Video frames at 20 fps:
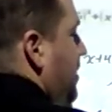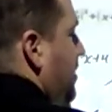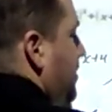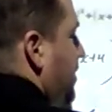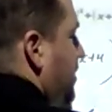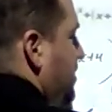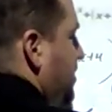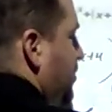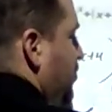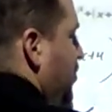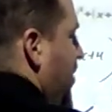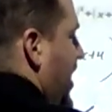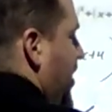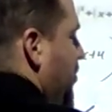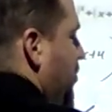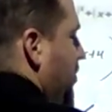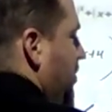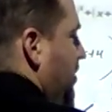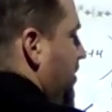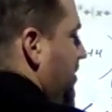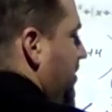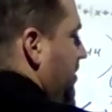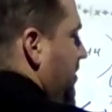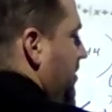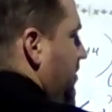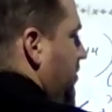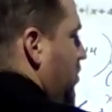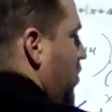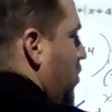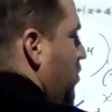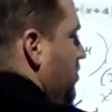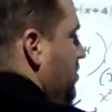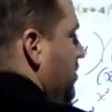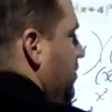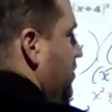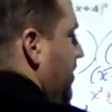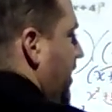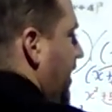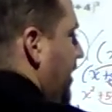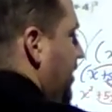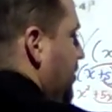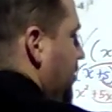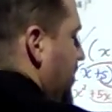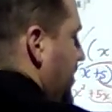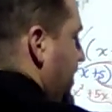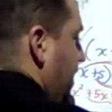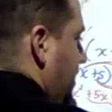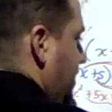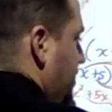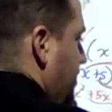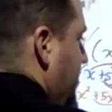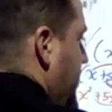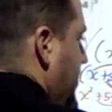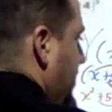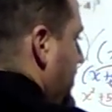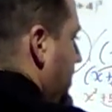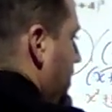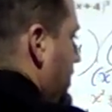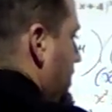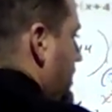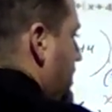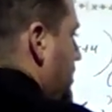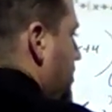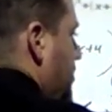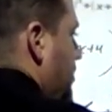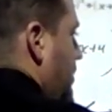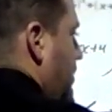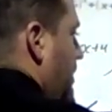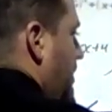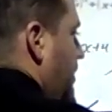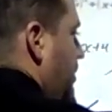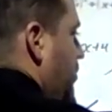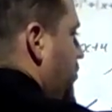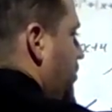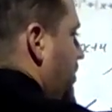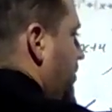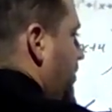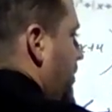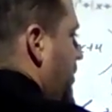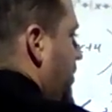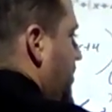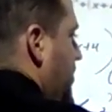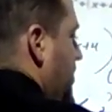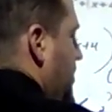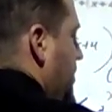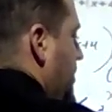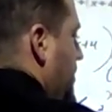The subtraction goes to each of these. So we're going to distribute